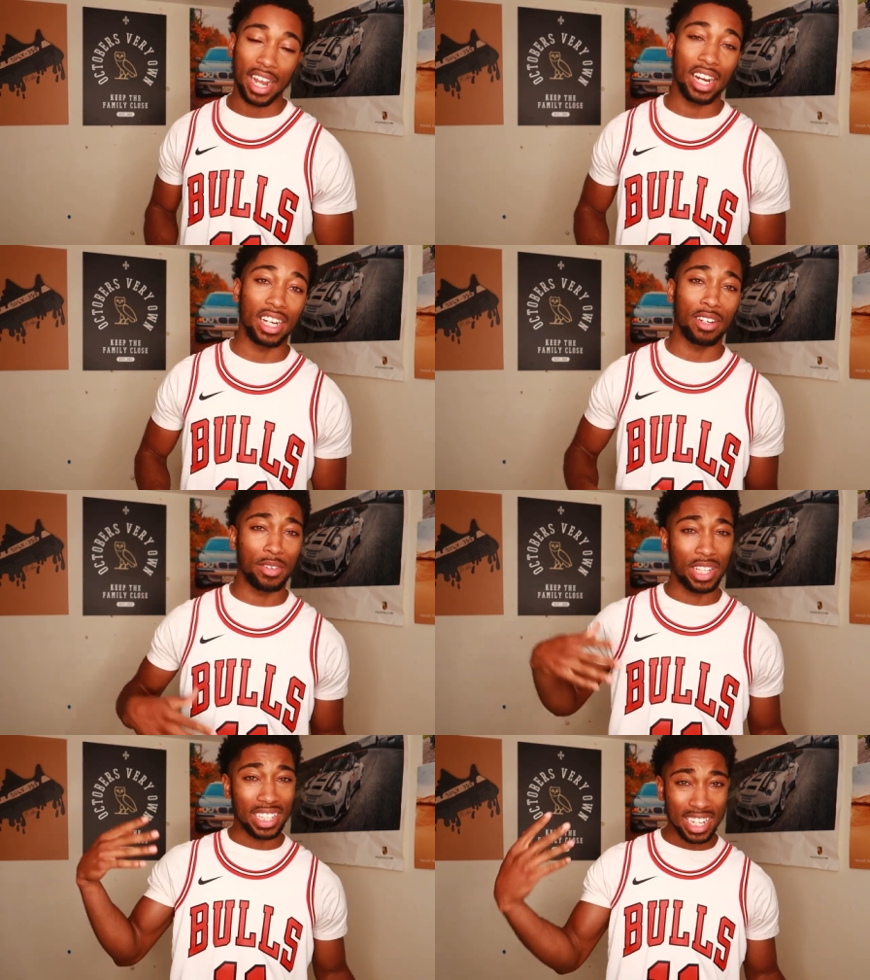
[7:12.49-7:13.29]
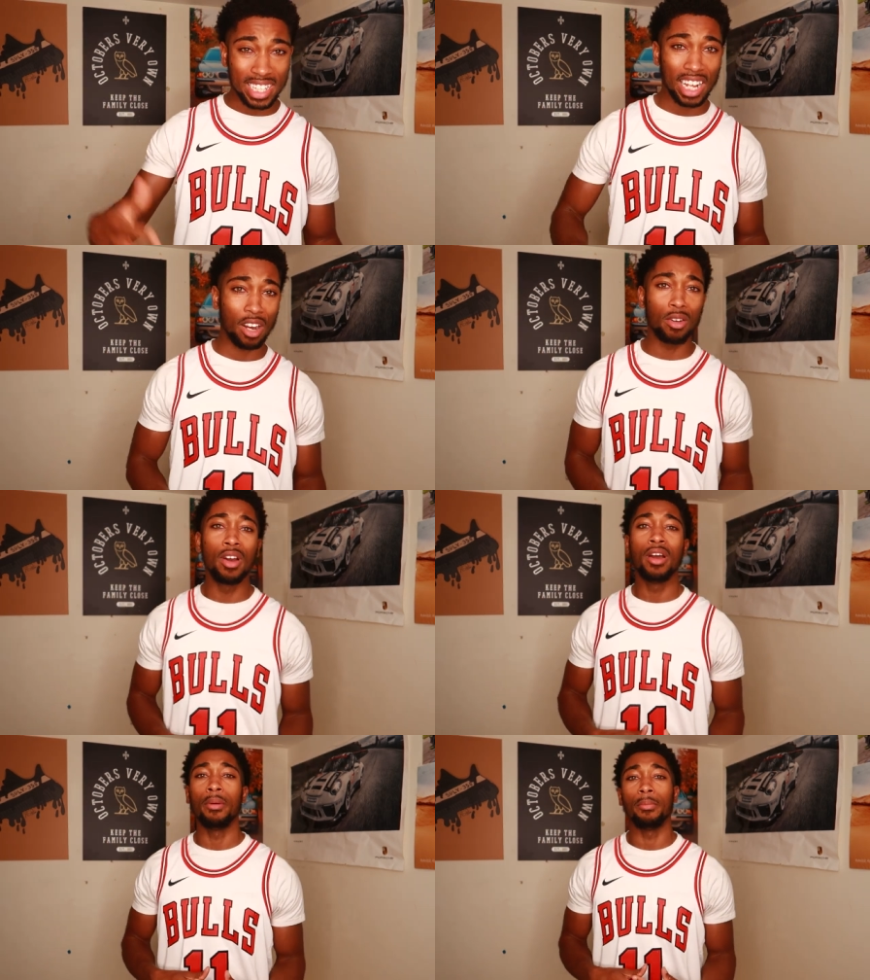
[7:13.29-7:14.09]
I got it with a
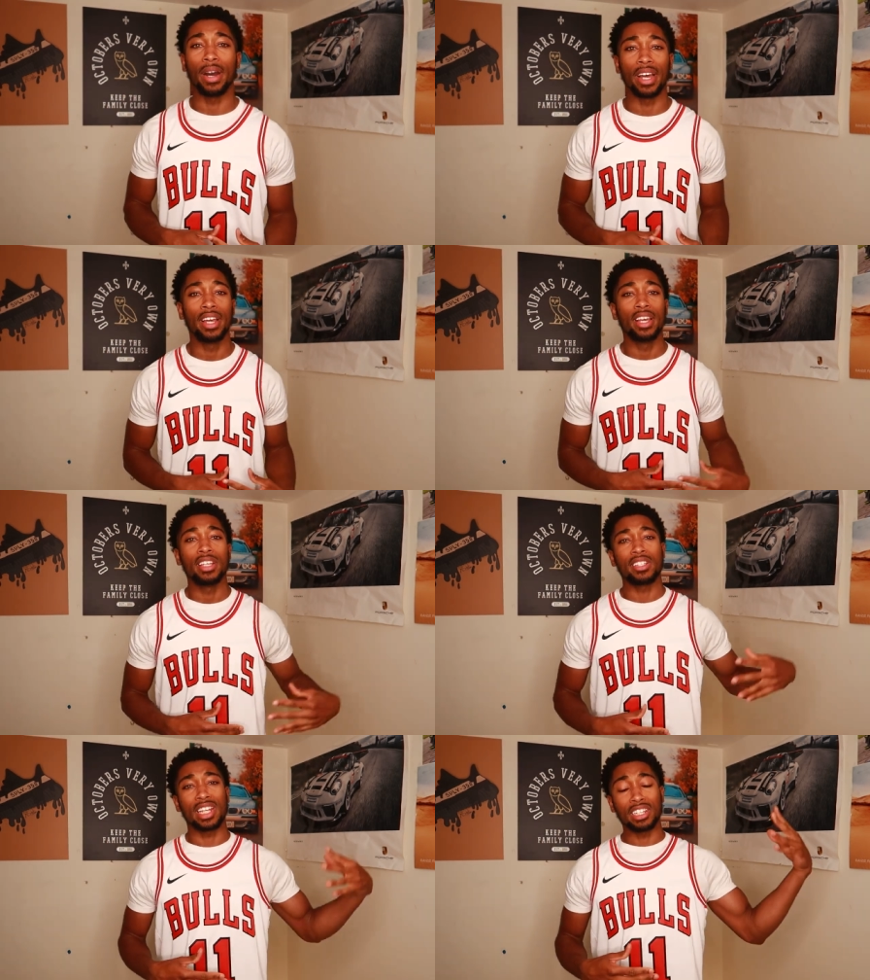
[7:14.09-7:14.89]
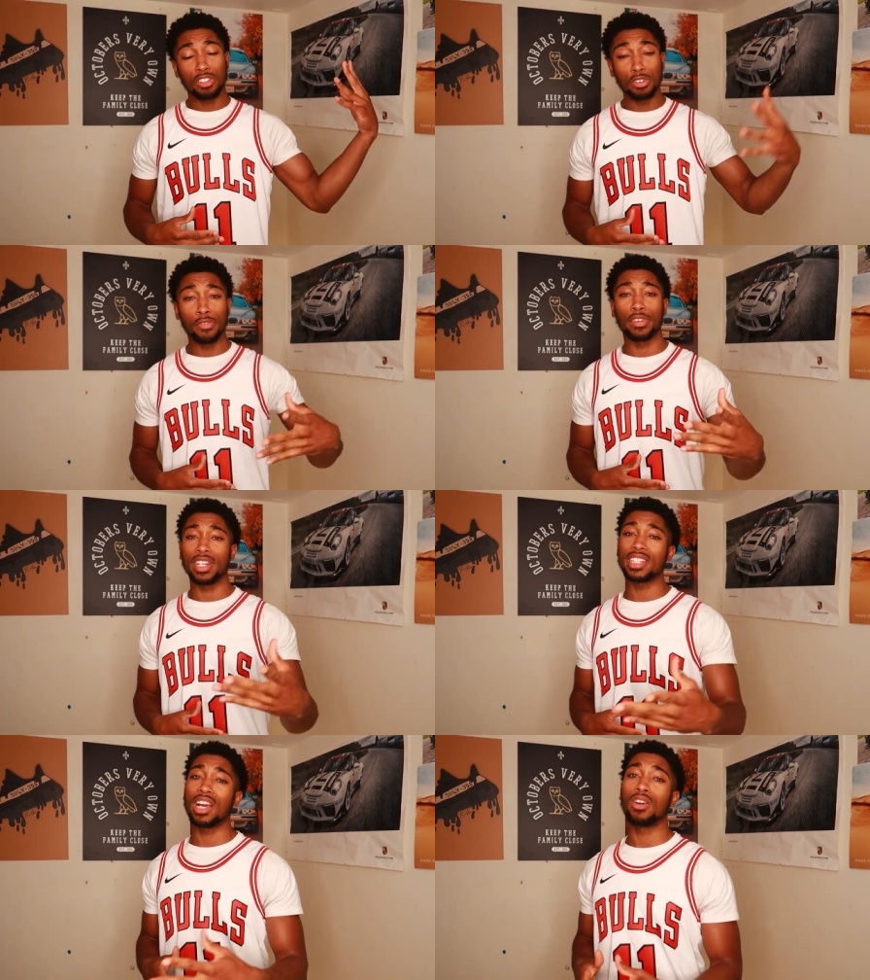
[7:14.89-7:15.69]
discount, but Stay tuned for
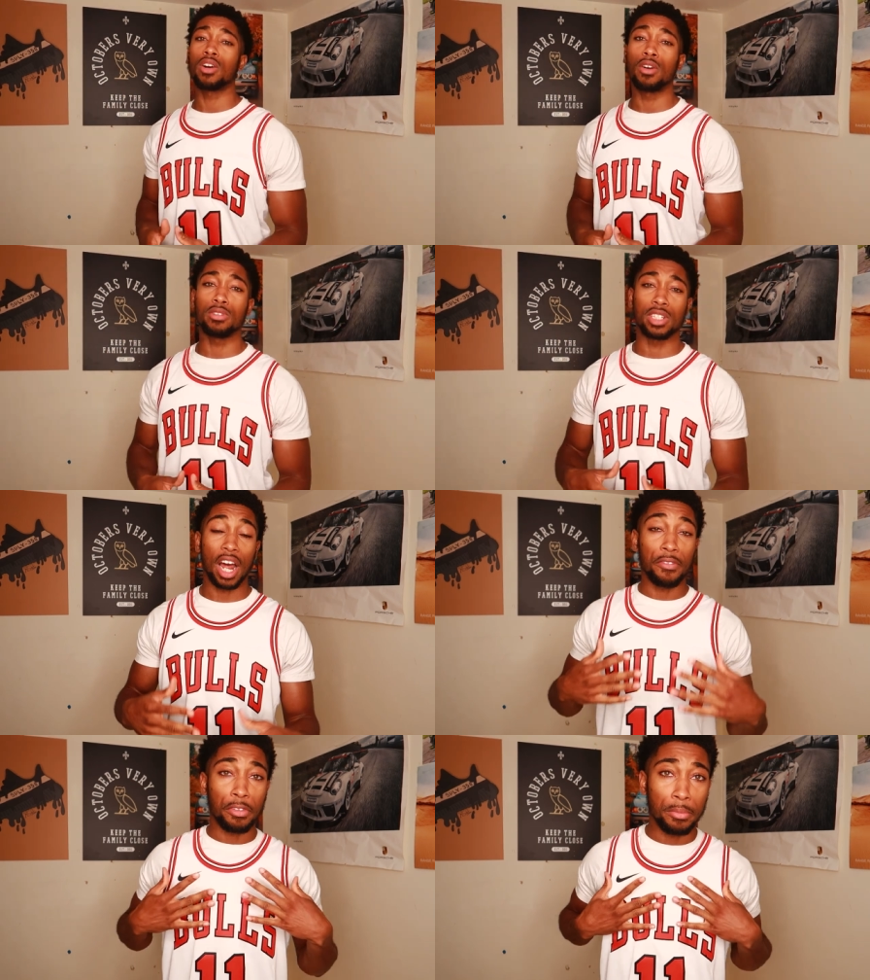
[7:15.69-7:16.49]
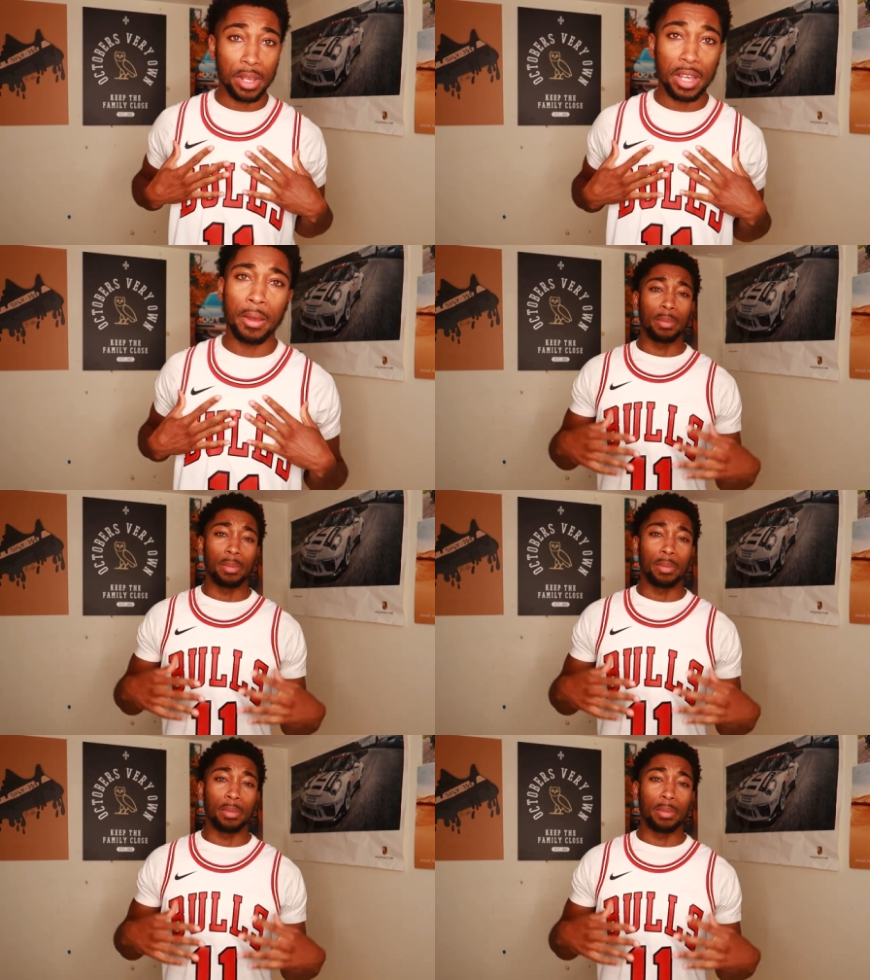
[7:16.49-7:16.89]
discount codes, not from me,